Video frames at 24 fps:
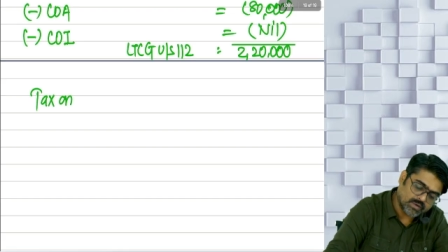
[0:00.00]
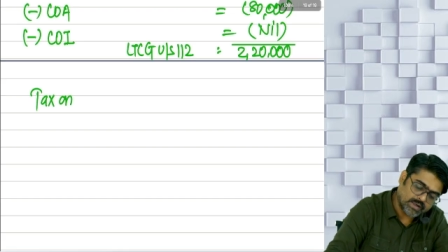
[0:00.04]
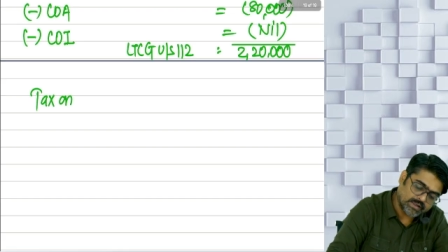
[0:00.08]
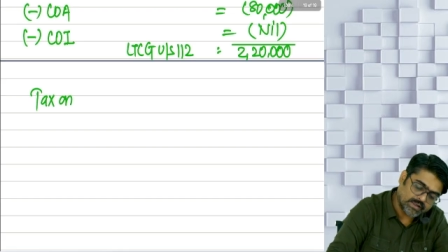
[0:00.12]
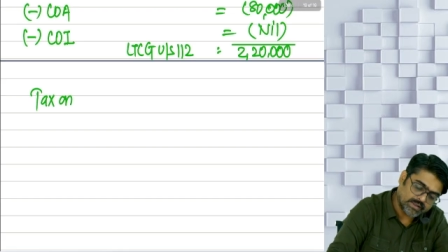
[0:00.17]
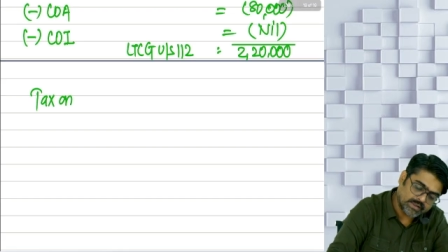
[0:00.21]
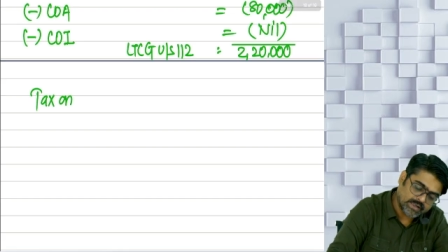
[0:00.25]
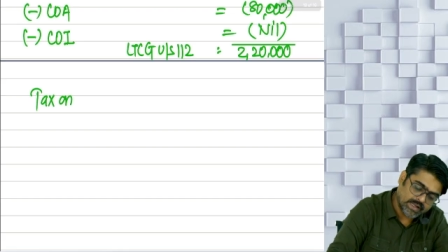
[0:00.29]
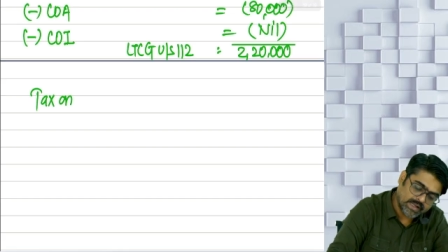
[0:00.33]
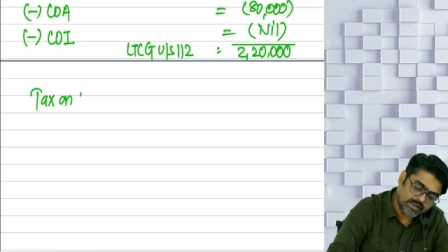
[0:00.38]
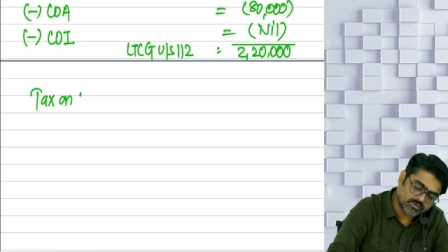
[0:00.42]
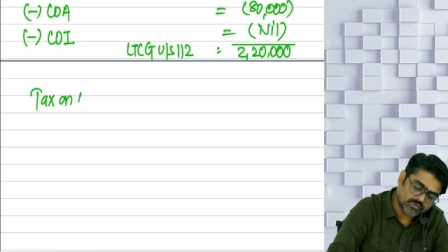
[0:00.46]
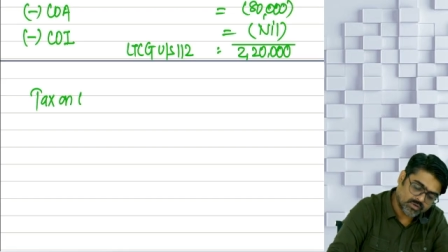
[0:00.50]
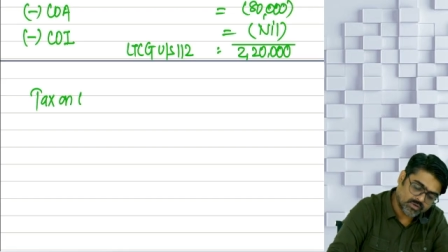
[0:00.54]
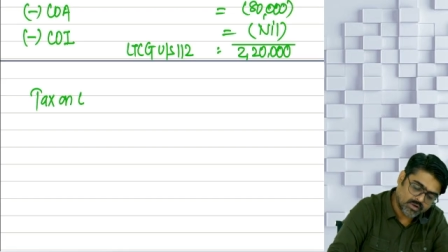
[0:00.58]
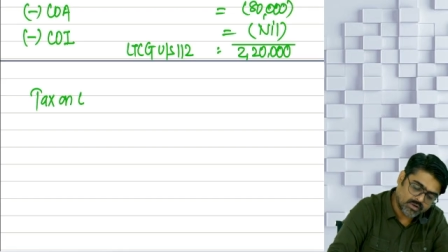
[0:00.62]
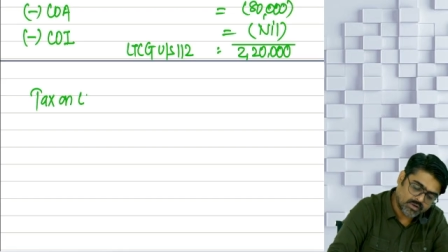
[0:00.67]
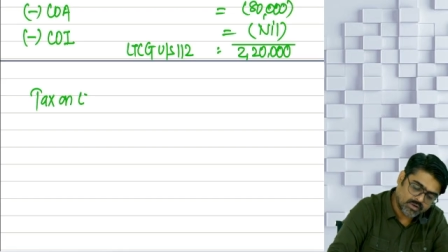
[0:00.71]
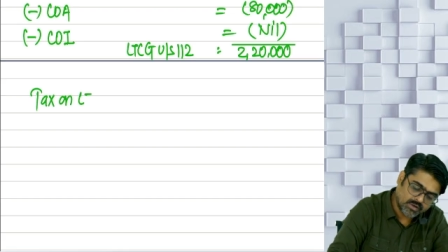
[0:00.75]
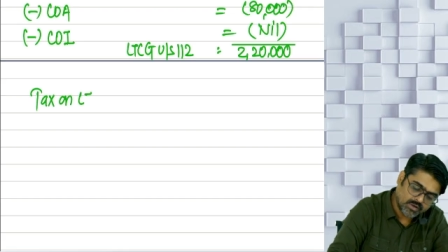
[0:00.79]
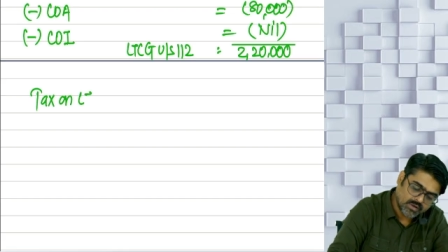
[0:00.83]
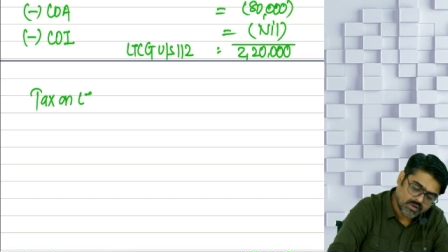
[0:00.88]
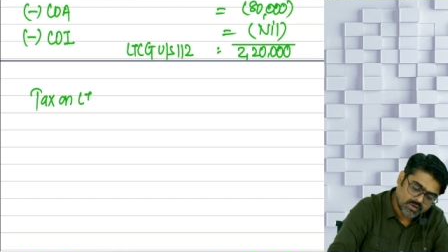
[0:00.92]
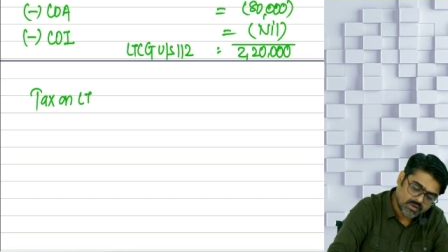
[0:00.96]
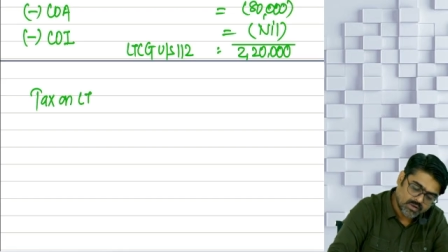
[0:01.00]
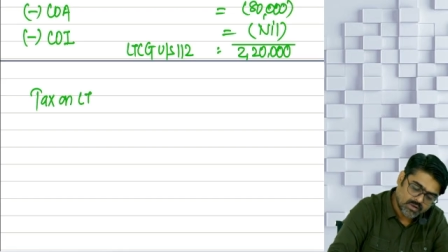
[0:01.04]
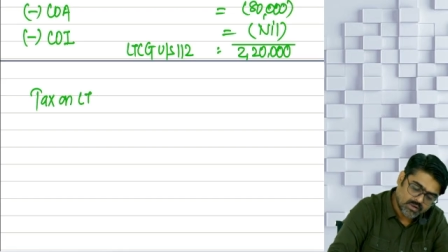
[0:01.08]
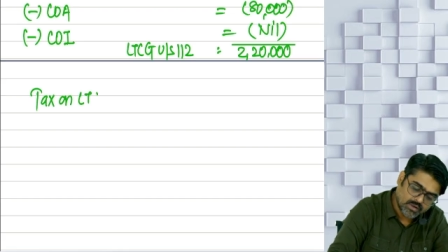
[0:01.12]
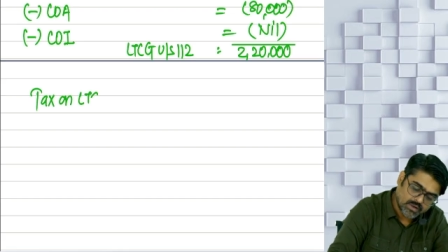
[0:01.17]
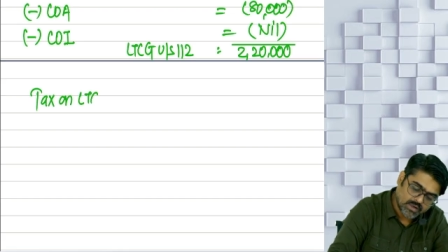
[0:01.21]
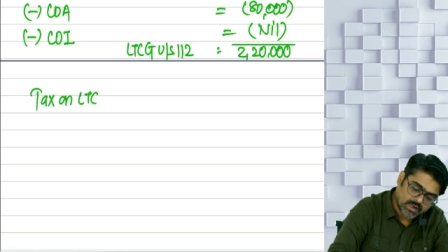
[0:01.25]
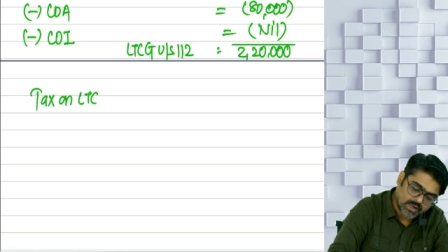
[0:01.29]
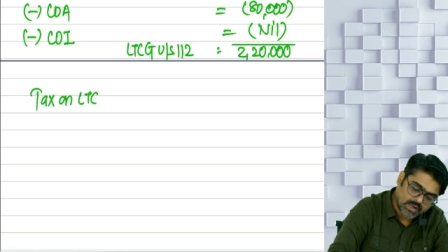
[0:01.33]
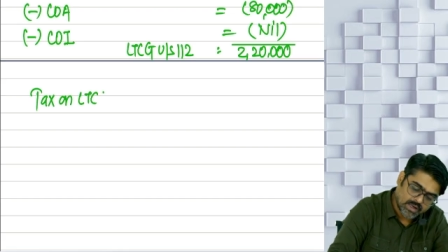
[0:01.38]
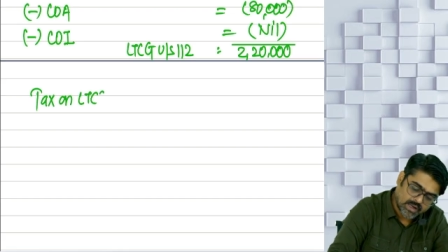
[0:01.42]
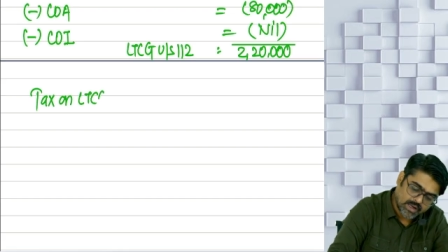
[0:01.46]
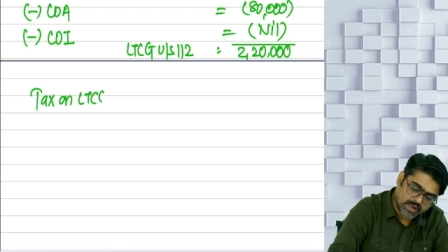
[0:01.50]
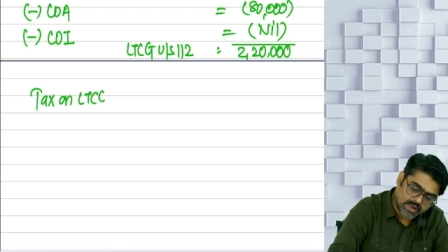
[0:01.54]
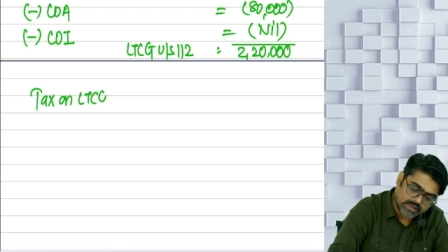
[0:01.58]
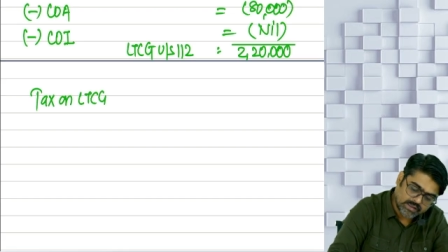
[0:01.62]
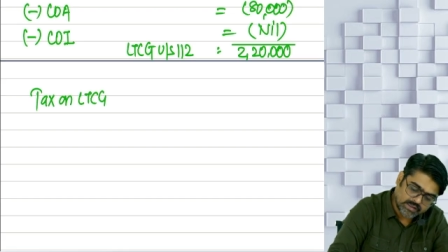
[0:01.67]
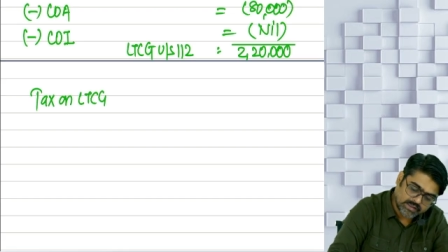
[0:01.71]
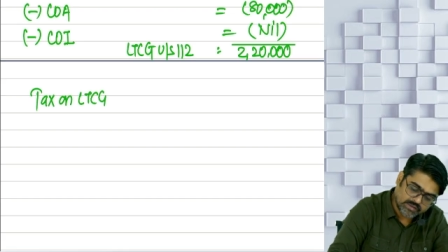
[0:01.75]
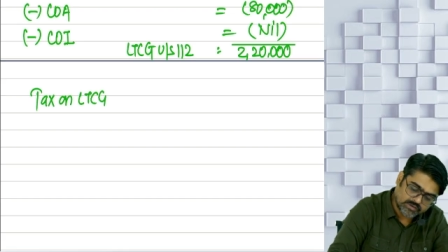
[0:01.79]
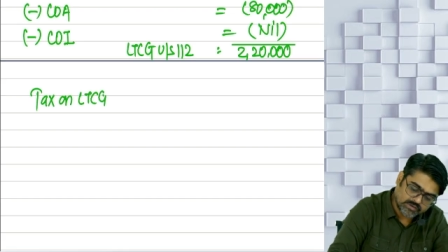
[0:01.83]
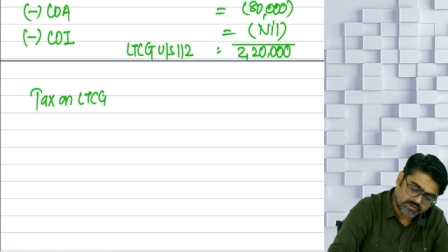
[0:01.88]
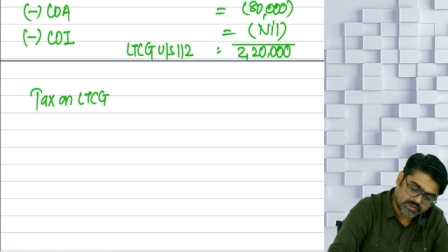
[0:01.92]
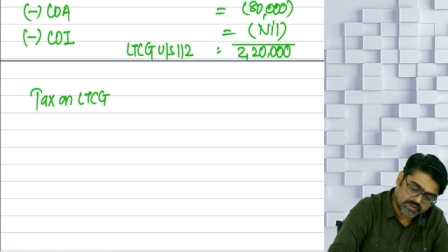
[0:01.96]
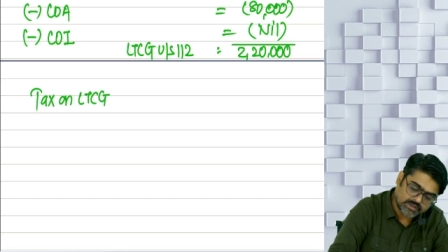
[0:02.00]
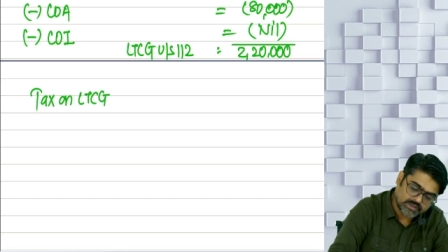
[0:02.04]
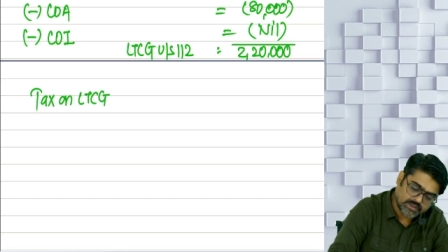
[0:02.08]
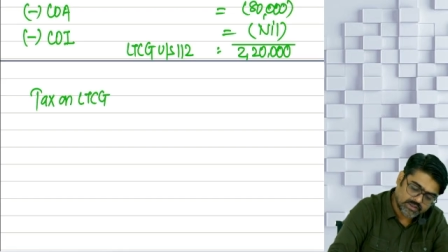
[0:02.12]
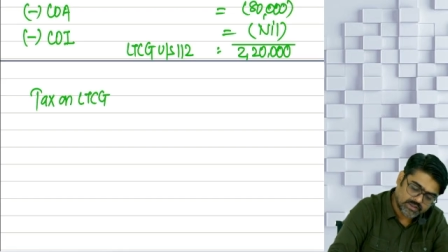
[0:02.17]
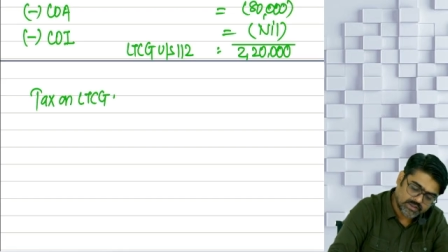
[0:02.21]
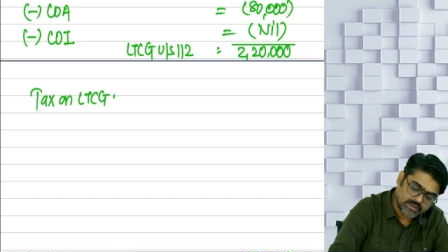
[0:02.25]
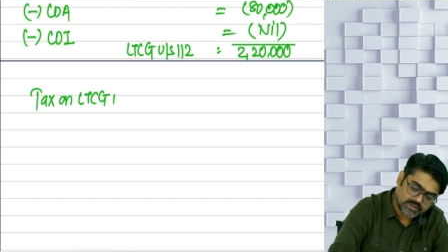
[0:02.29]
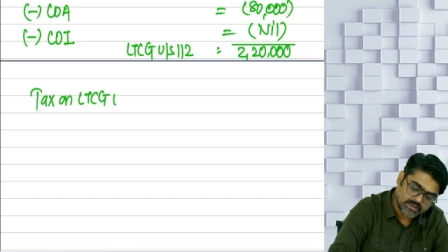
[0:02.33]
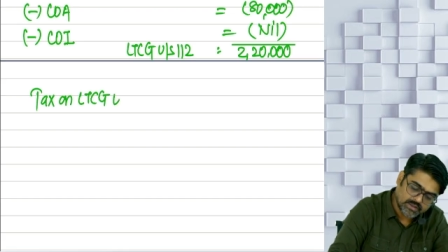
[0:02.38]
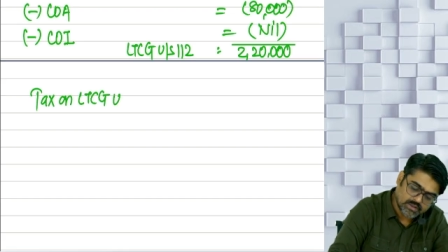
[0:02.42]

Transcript: tax on LTCG